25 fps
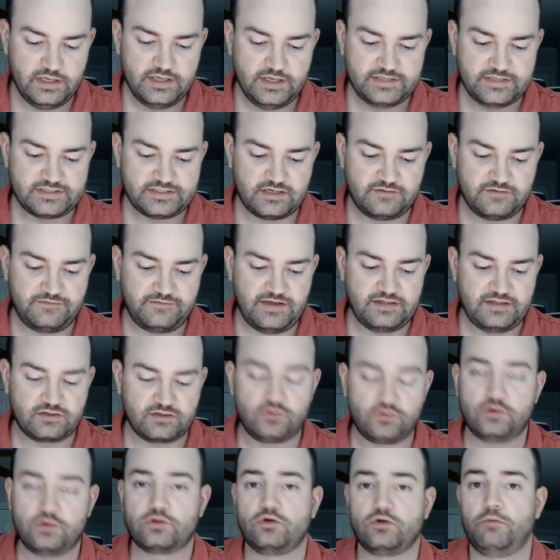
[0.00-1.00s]
so to find the
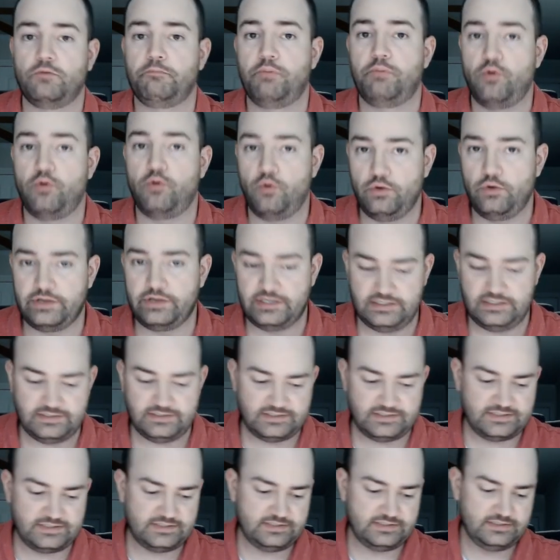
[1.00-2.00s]
critical
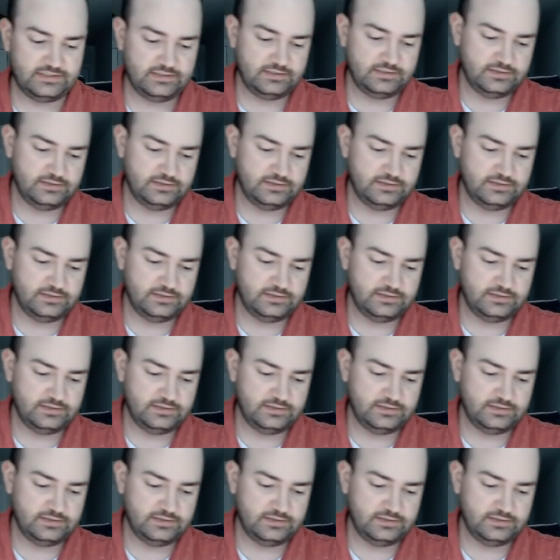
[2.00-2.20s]
points,